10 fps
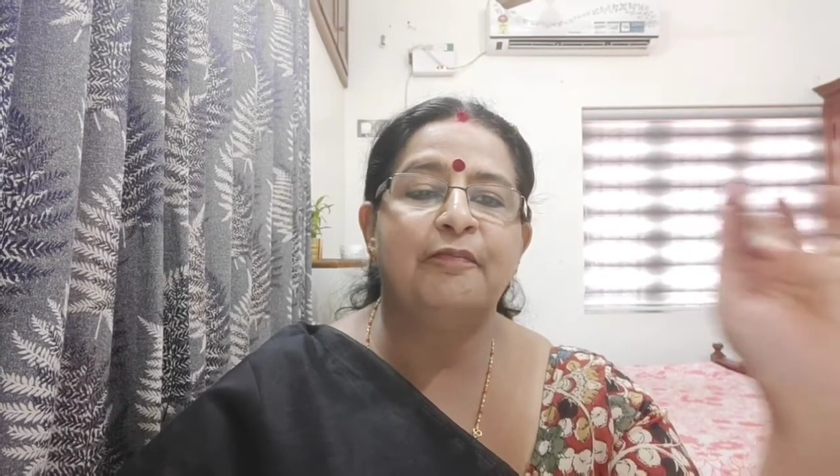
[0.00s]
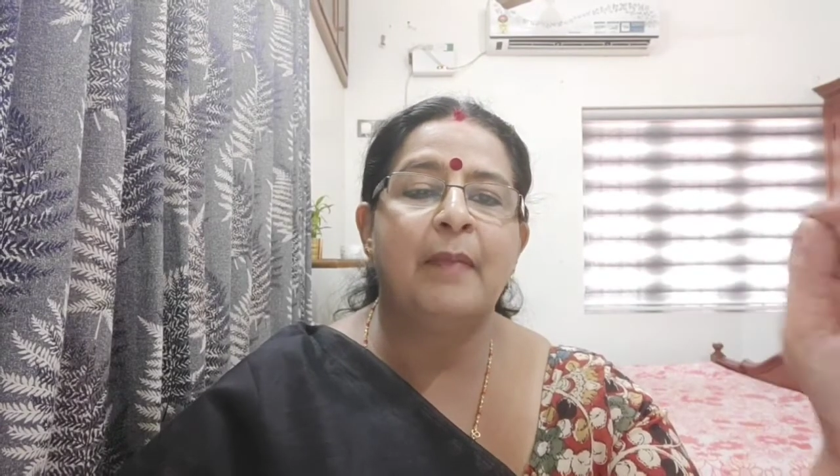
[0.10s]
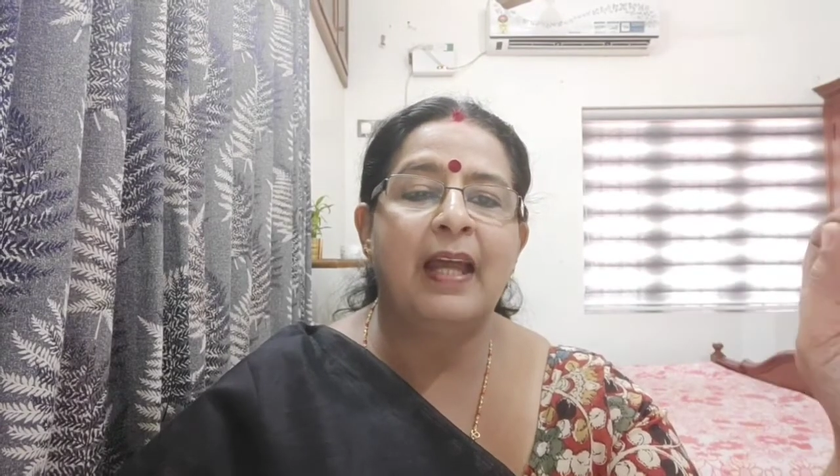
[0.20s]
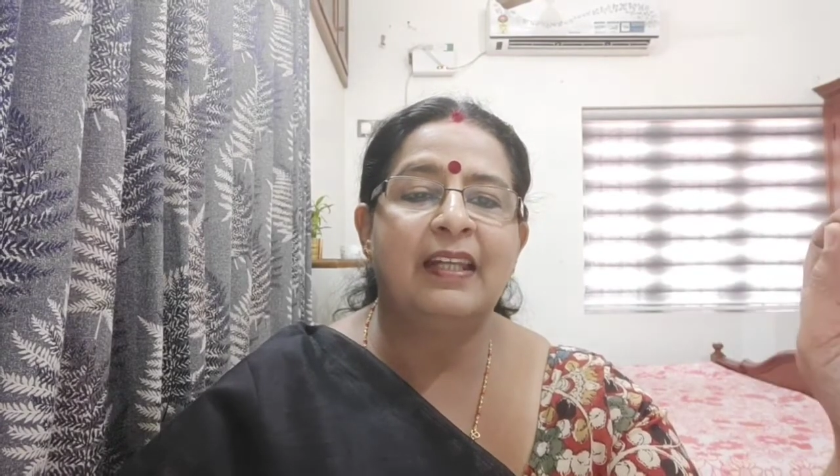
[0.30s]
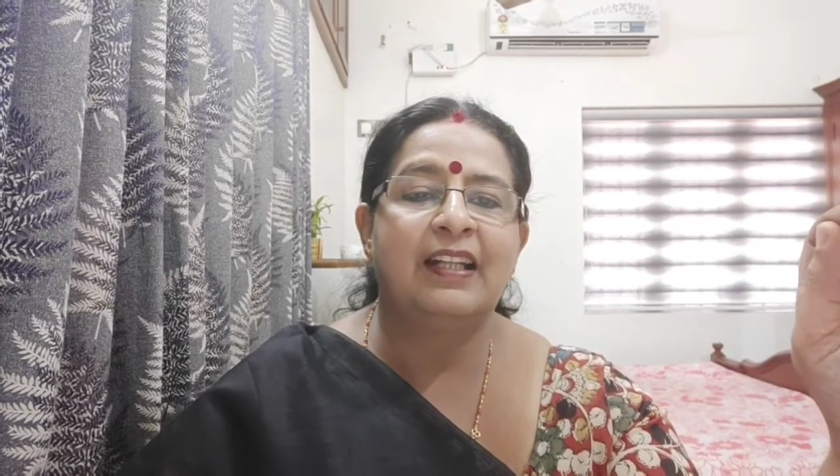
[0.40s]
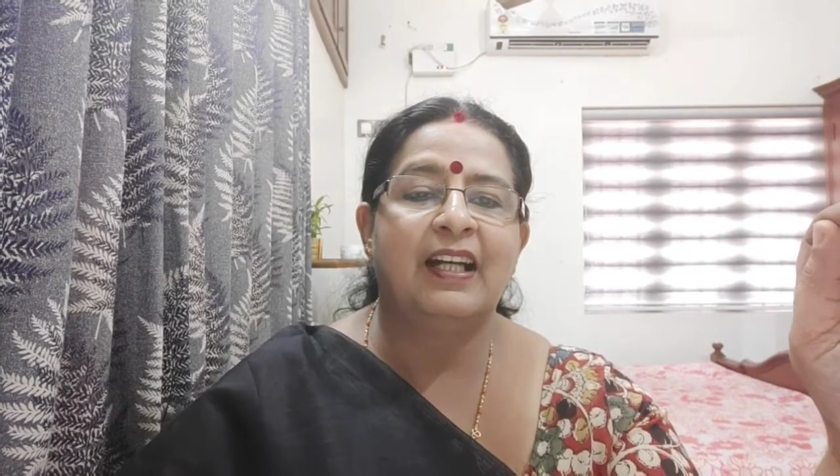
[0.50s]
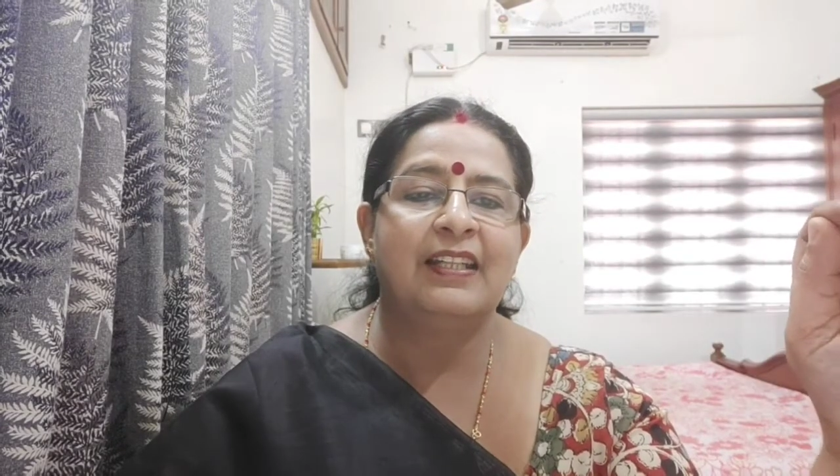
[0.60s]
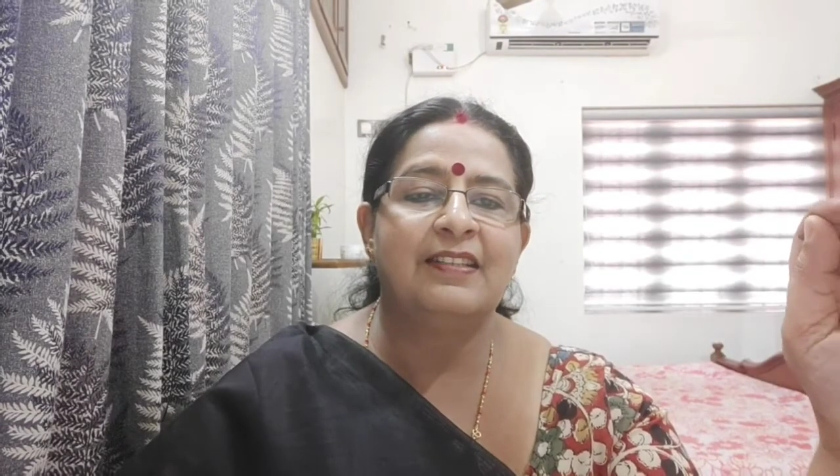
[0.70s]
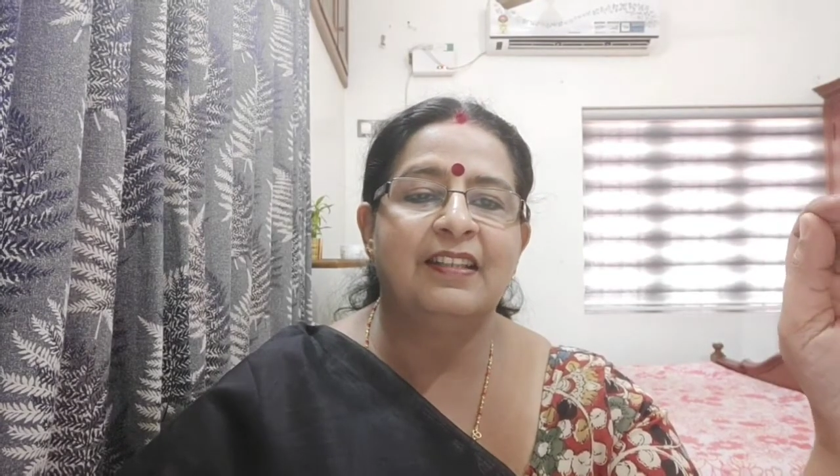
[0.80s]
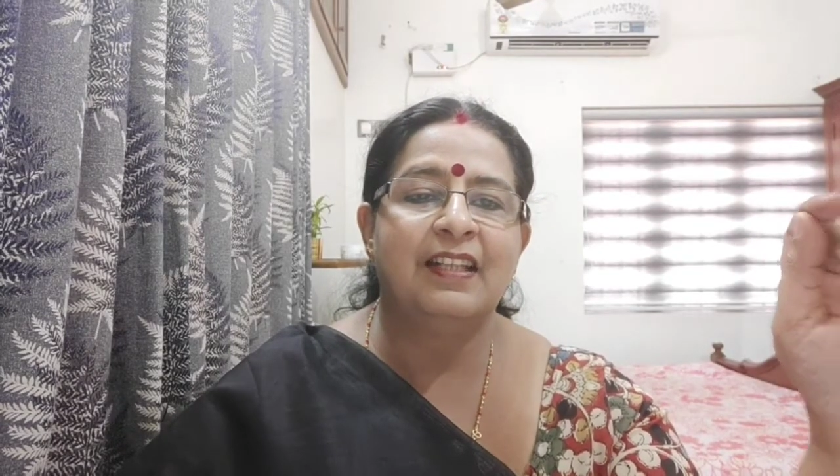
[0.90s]

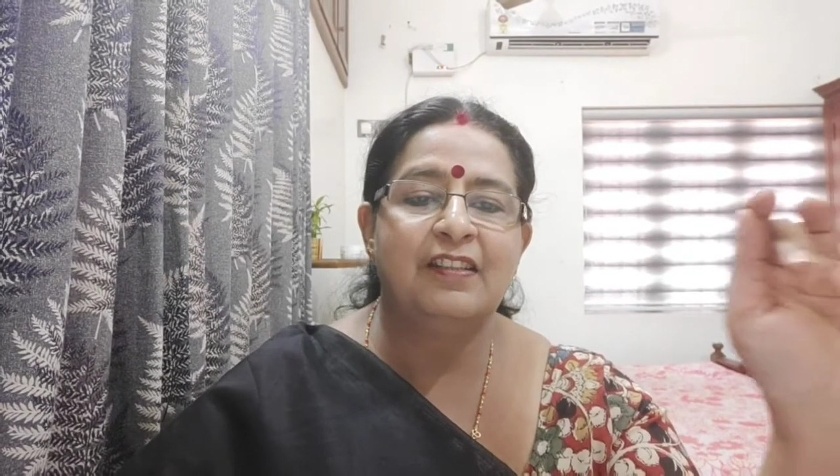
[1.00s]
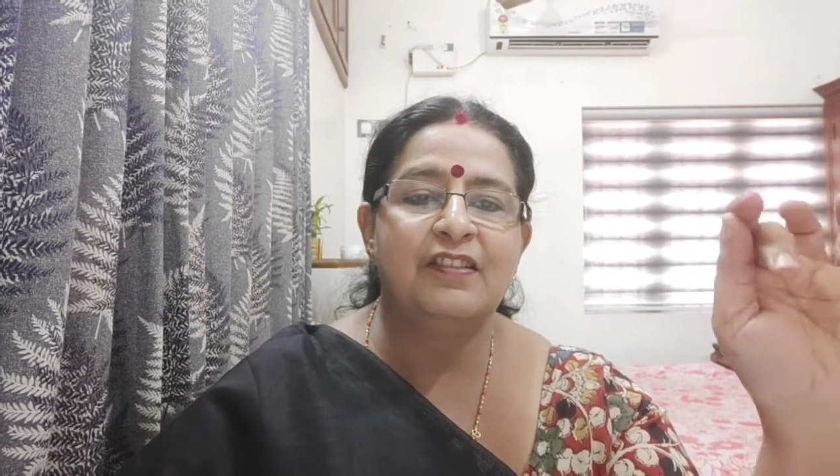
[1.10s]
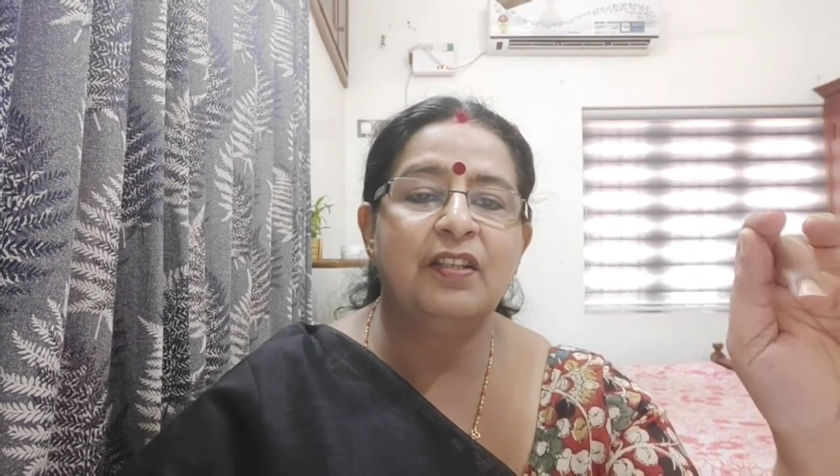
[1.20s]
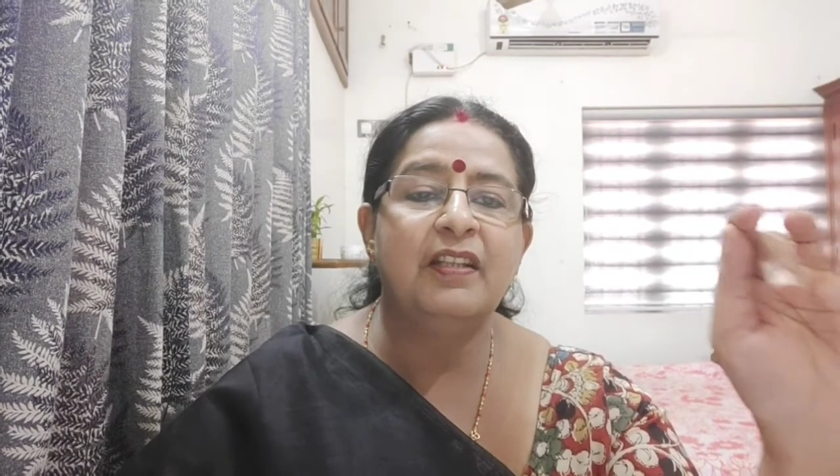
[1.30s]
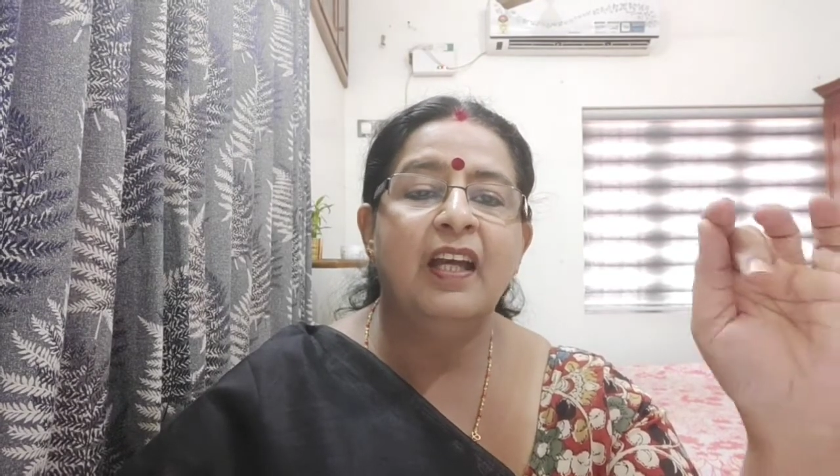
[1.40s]
mankind. Understood?